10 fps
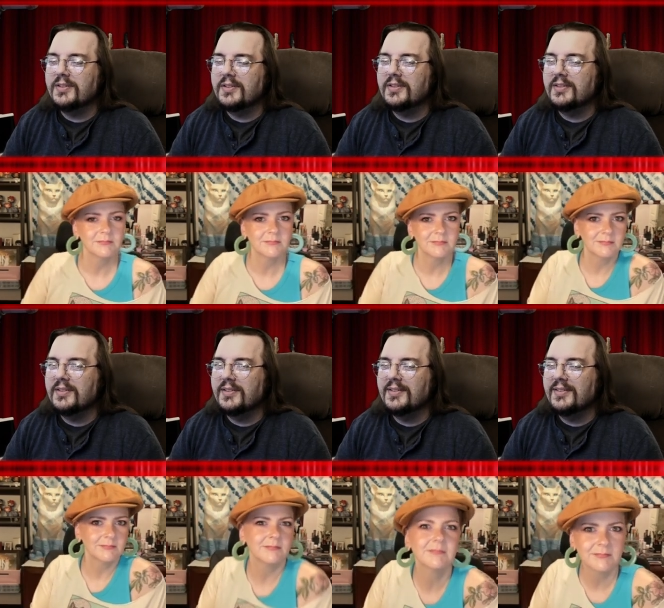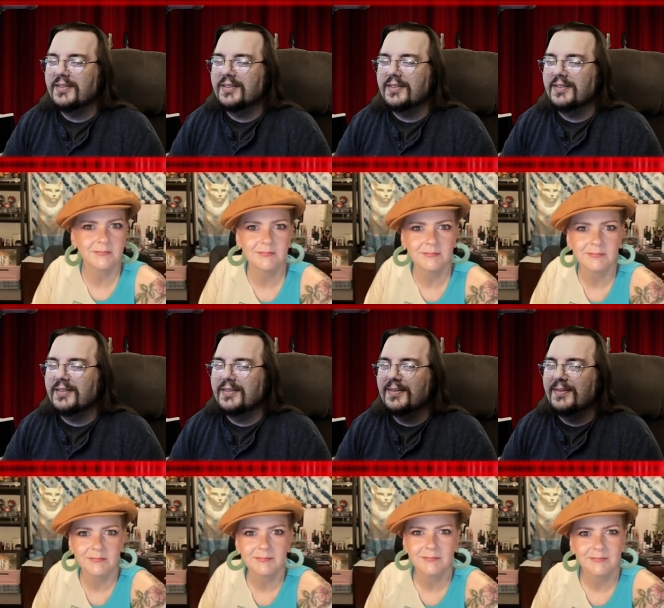
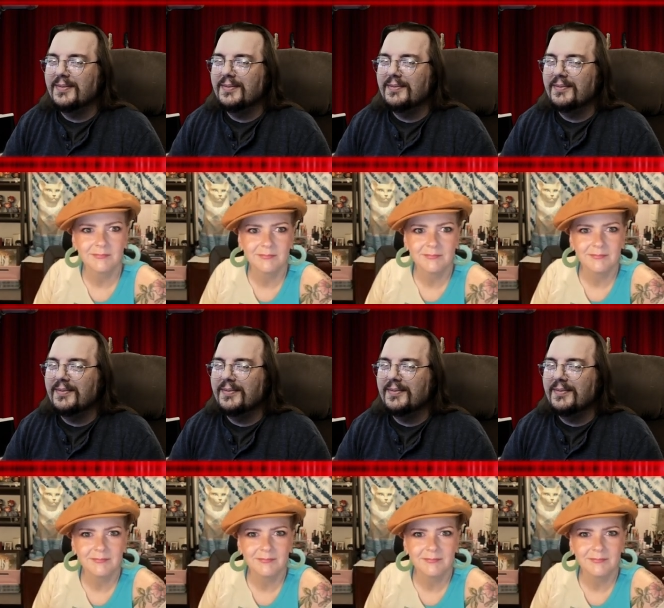(silence)